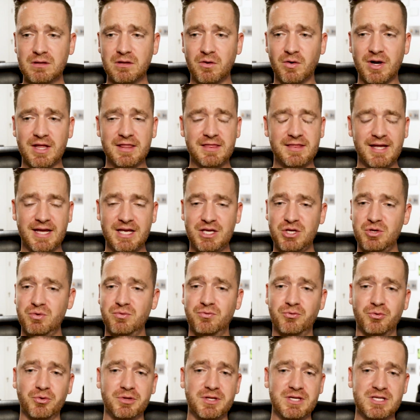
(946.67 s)
Lord, I thank
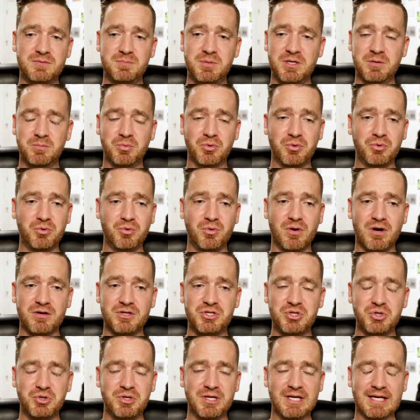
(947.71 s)
you for these people who are
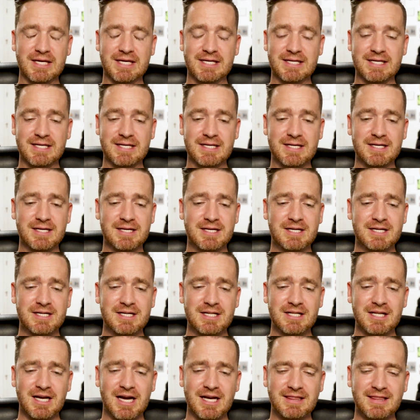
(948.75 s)
tuning in and
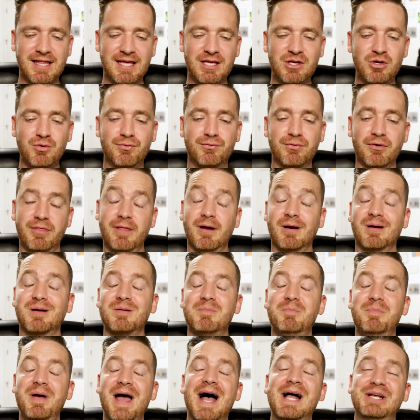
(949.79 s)
I thank you for their
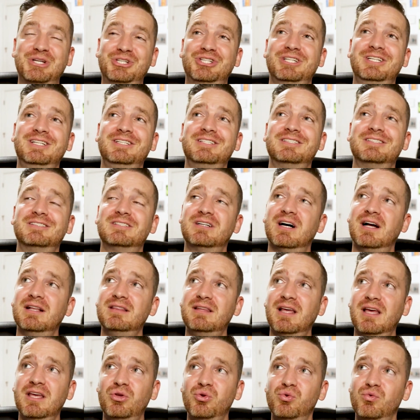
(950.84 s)
compassion. I
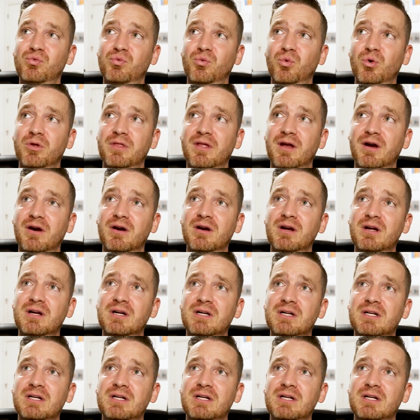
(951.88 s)
thank you for their